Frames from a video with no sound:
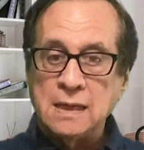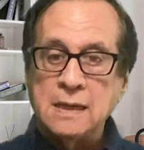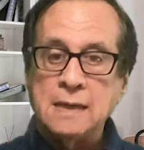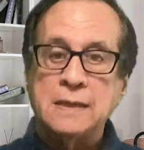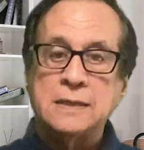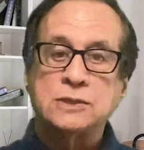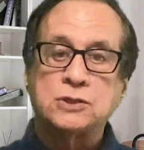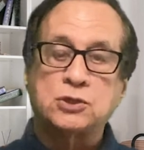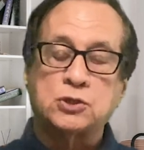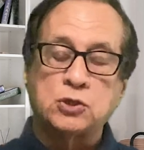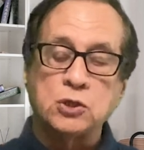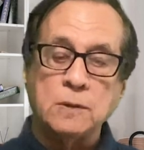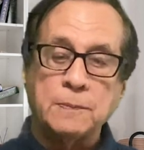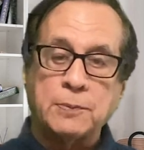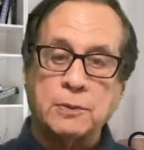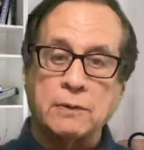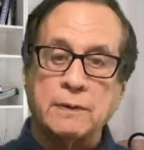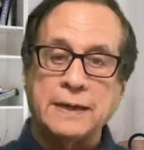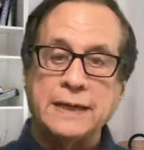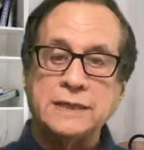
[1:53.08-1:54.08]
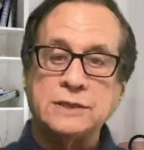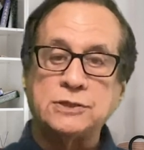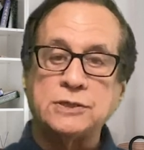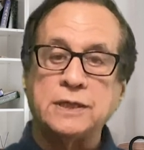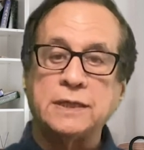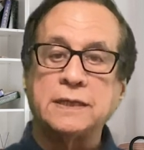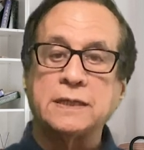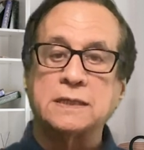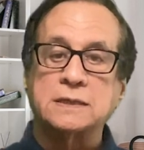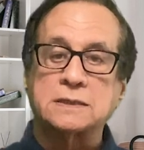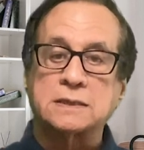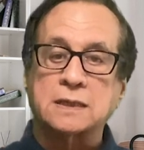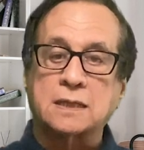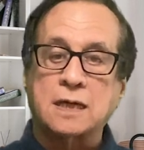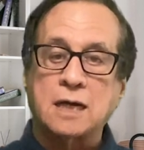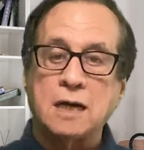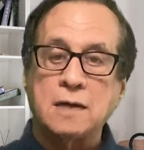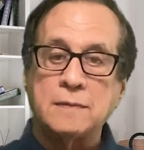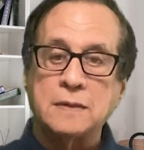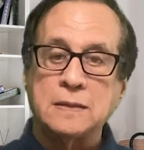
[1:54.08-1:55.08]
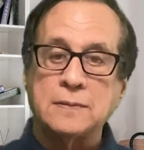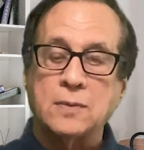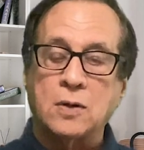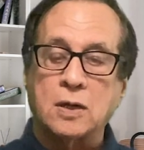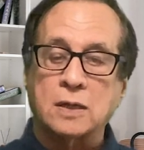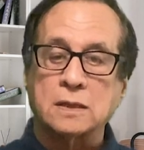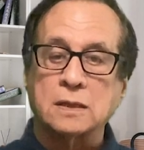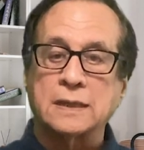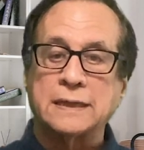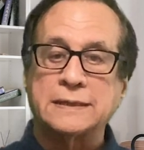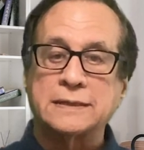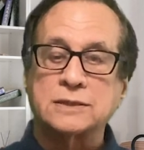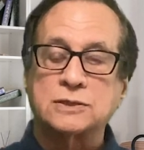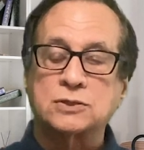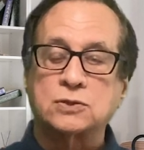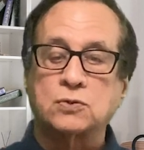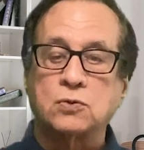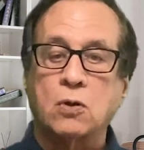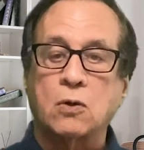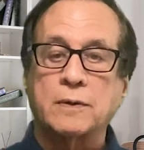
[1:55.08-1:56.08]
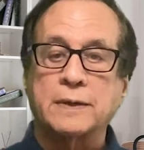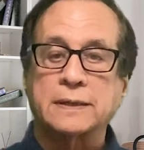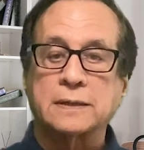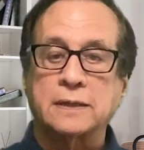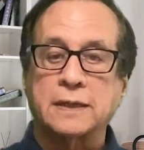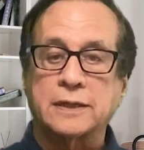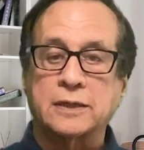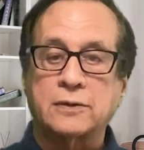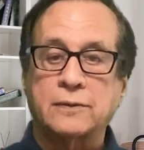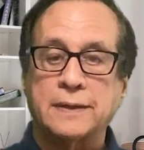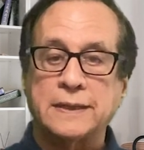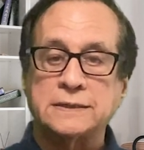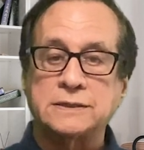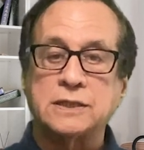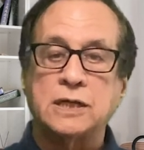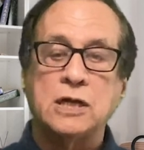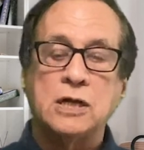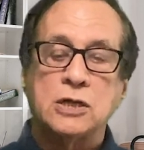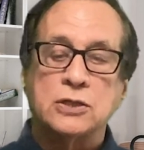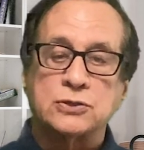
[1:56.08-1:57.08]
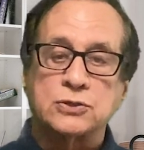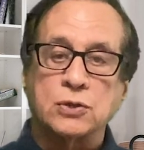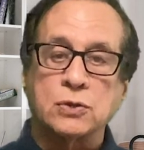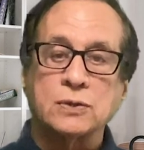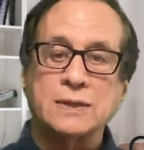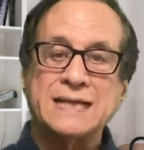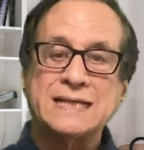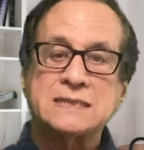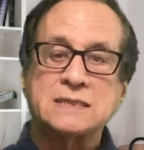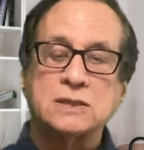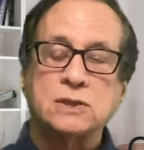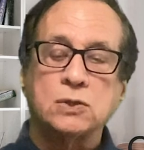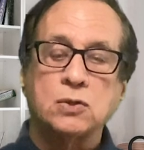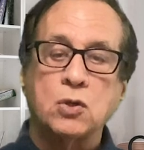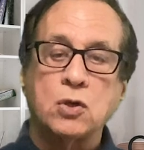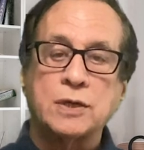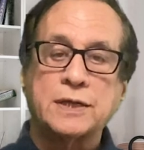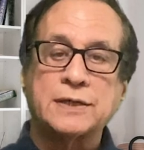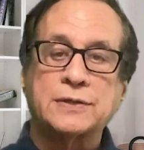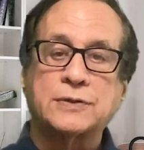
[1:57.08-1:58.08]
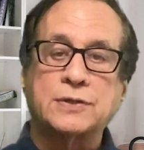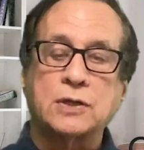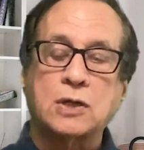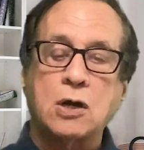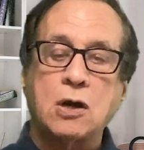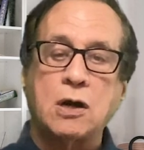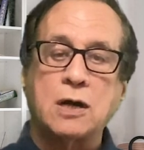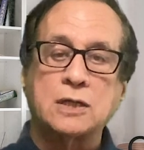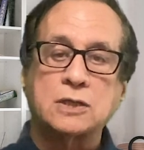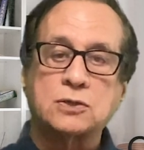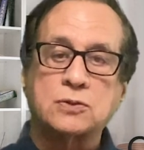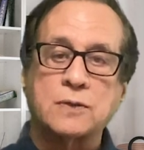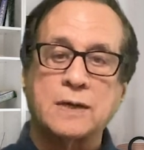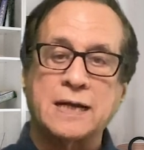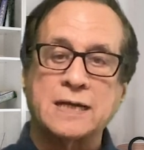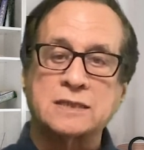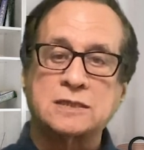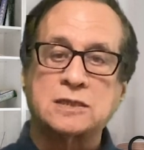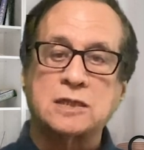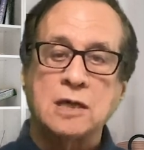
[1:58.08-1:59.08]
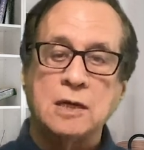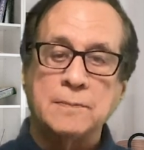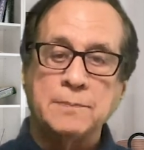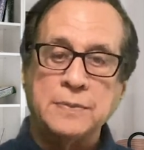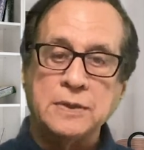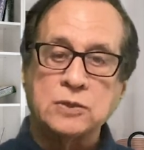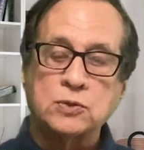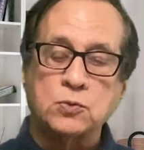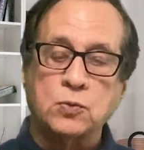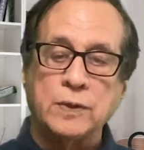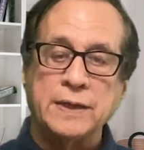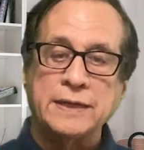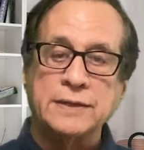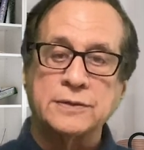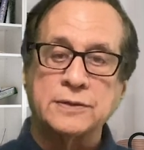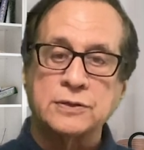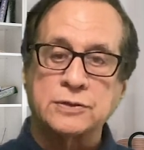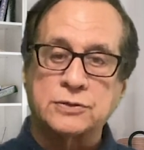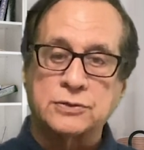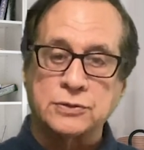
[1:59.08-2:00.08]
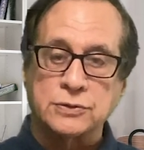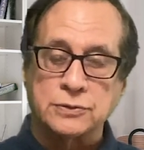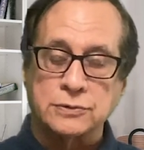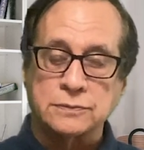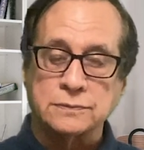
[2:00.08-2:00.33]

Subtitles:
Superaging is the coming model, and it's growing like crazy. So let's look at the contrast between the two.